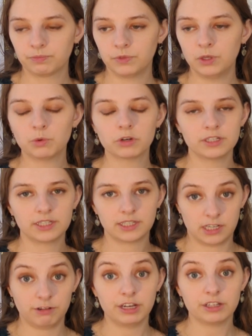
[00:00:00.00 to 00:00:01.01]
you want a
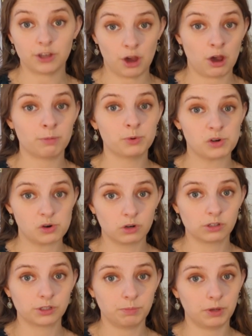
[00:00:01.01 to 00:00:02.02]
serious herbal
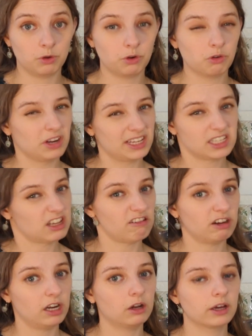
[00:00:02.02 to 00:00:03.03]
course, but you're not
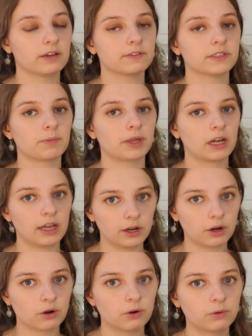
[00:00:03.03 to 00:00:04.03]
necessarily looking for something
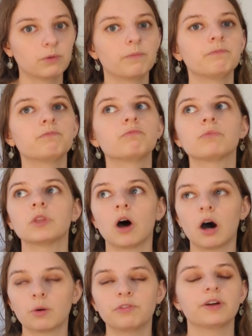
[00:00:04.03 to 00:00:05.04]
clinical, the
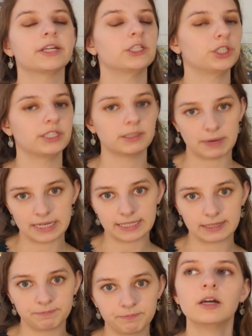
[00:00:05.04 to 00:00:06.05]
Heartwood Foundation is
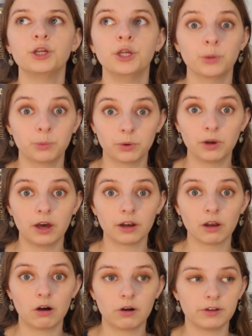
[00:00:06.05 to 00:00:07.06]
amazing. You will learn a
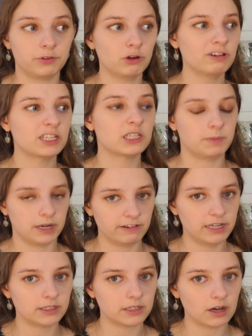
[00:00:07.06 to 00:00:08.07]
lot. If you're
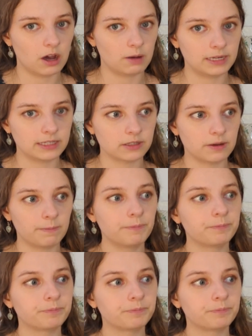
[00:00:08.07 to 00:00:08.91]
experienced at herbalism,